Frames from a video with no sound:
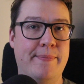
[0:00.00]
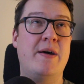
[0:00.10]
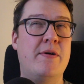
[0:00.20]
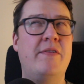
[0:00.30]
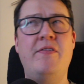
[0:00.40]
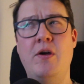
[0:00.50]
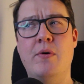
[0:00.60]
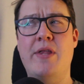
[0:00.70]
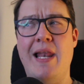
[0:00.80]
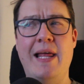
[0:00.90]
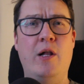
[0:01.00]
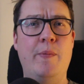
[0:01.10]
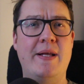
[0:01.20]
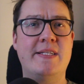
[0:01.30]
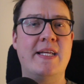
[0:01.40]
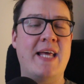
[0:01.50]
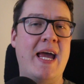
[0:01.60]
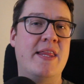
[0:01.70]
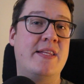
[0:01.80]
There were a few other little bits today.